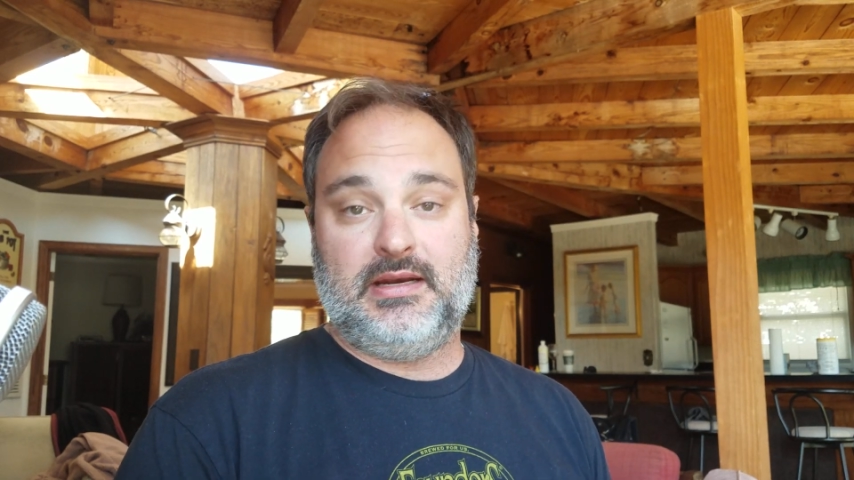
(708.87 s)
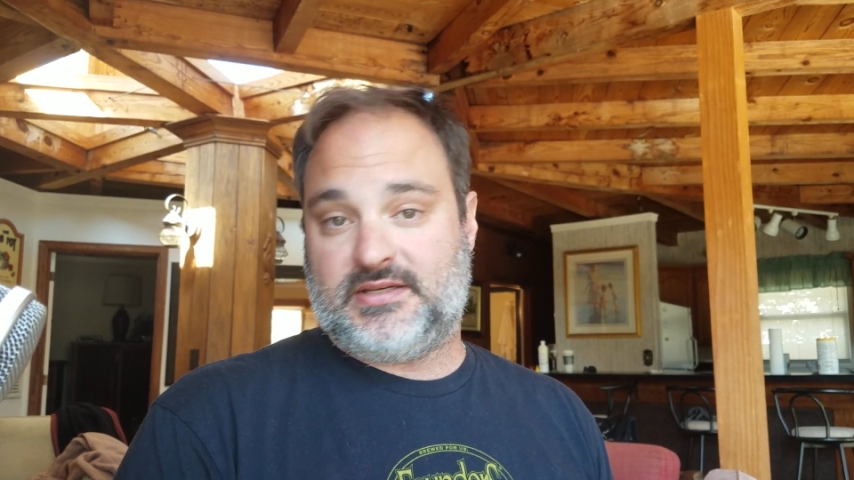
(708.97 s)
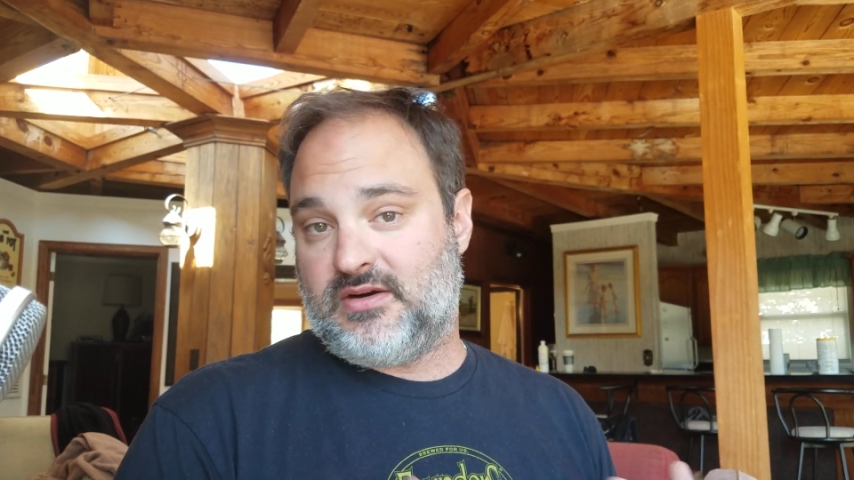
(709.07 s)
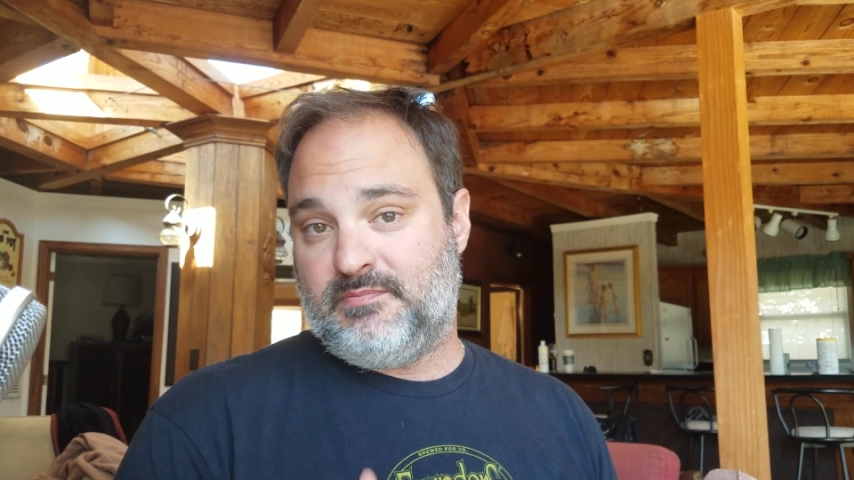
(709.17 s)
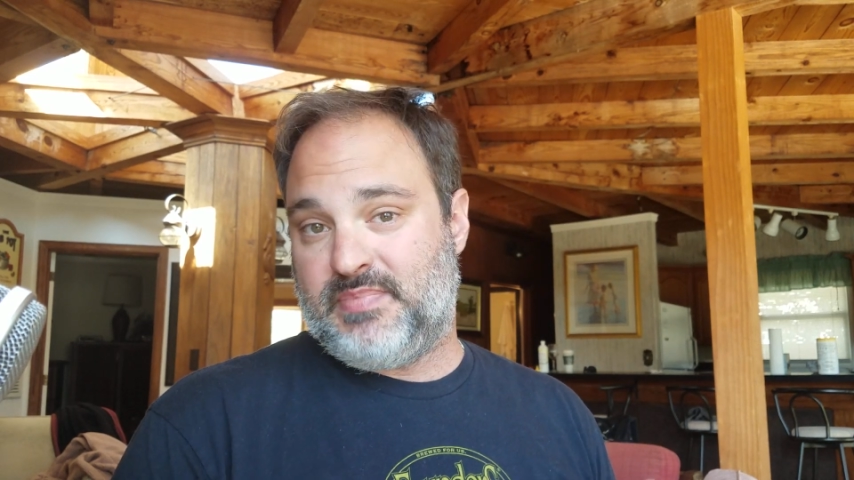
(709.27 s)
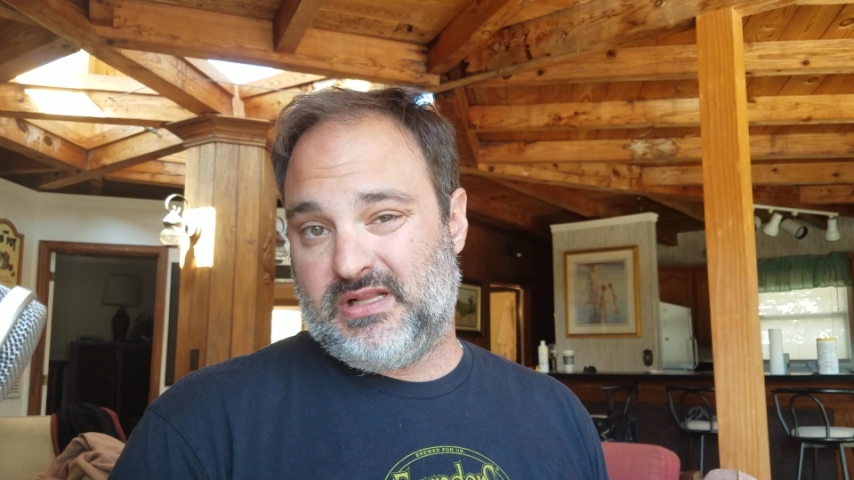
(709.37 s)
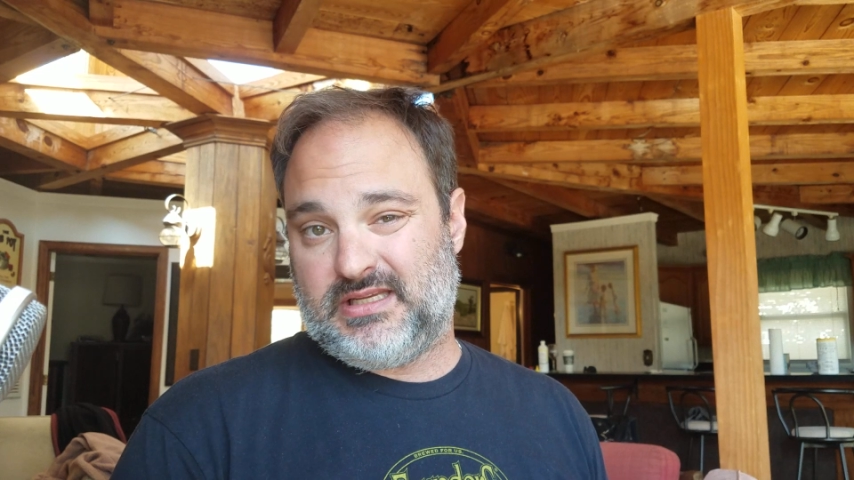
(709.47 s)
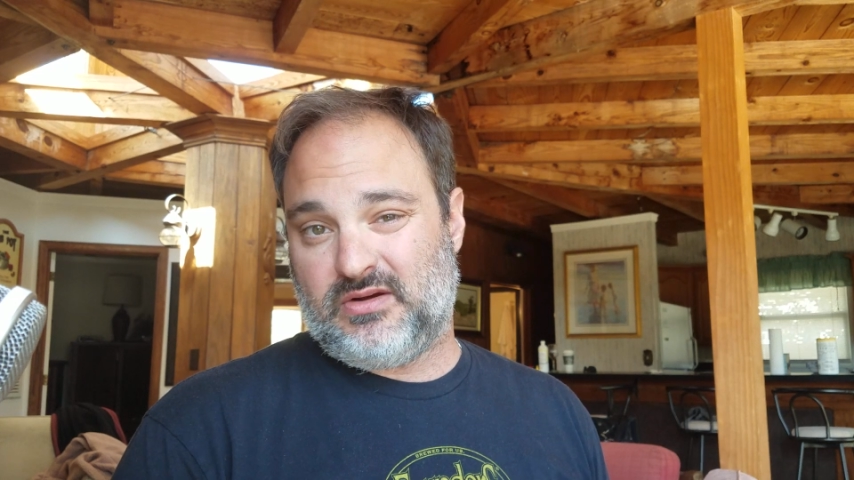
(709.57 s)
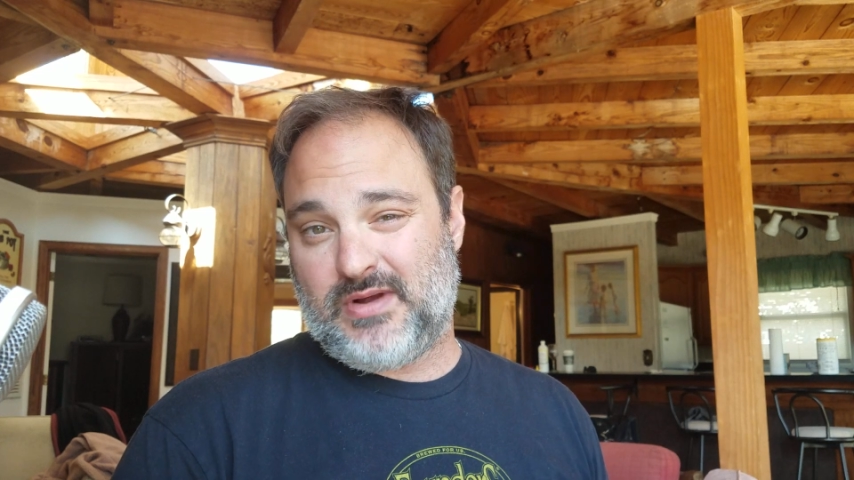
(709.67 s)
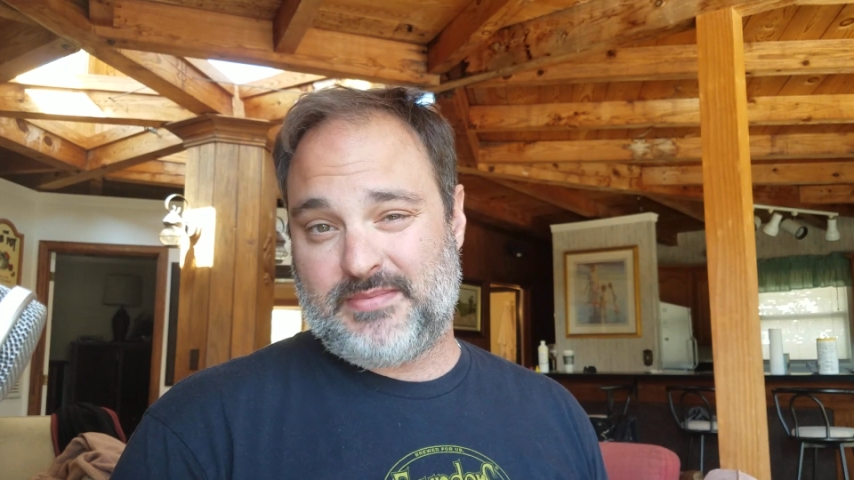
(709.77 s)
and to start
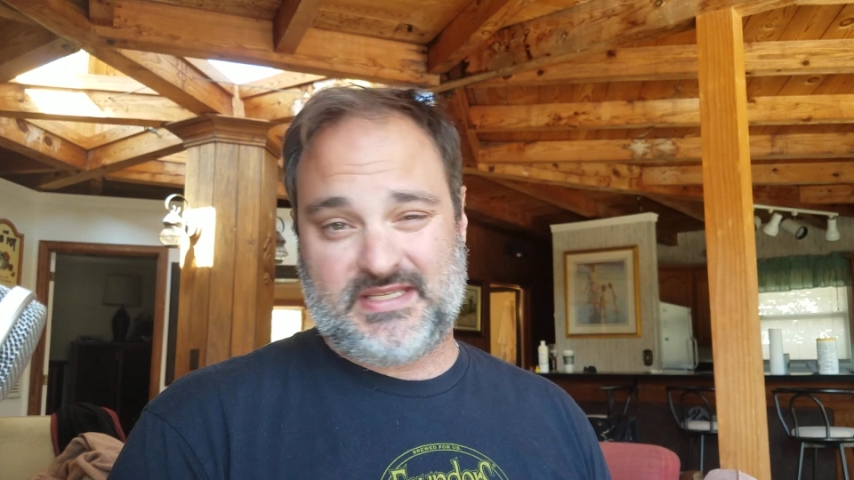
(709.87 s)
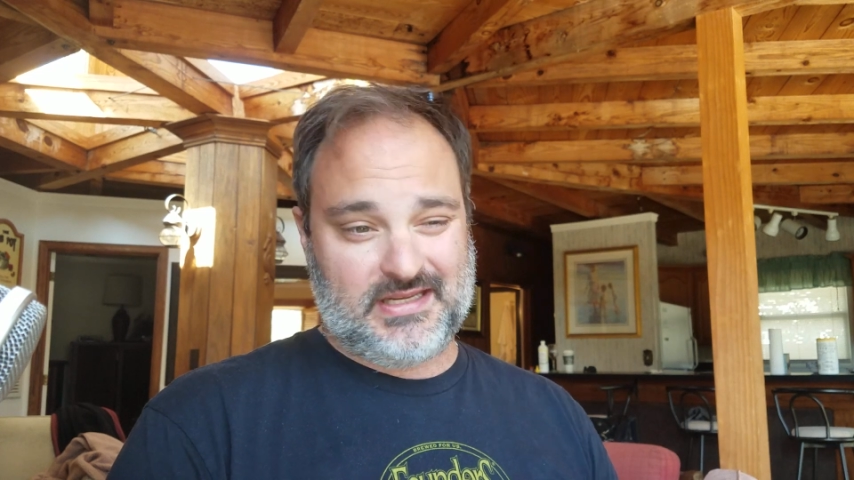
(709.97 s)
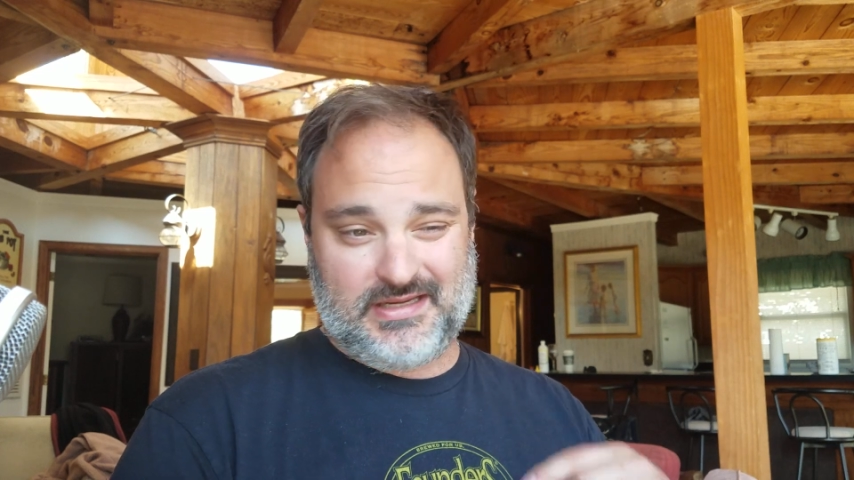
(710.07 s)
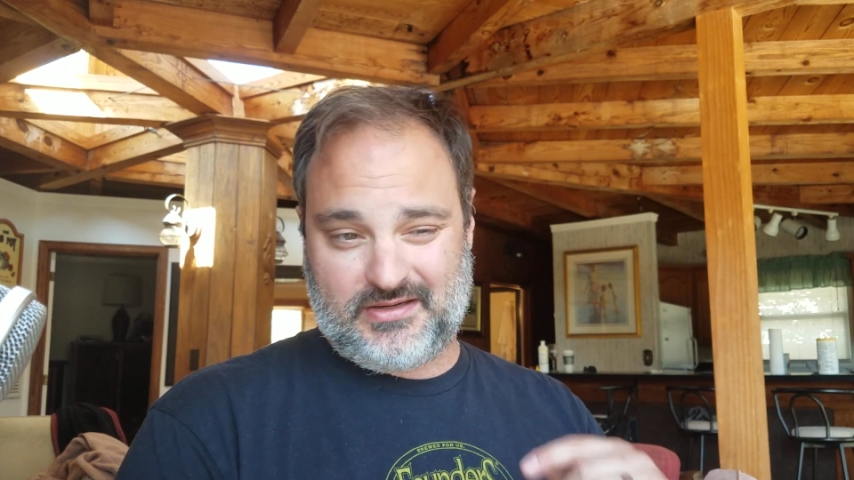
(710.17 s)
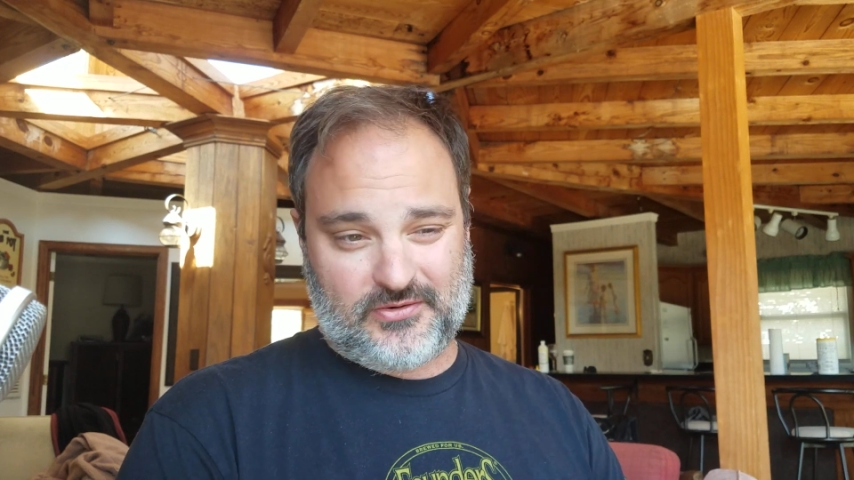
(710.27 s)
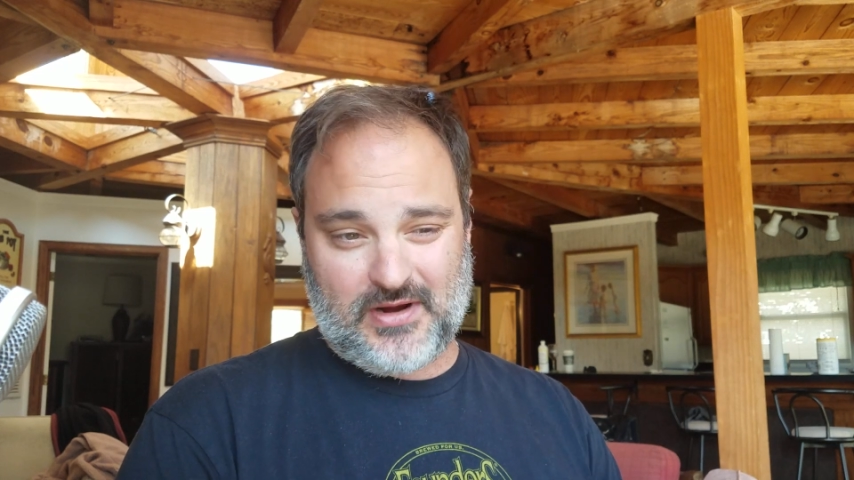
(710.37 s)
building a website,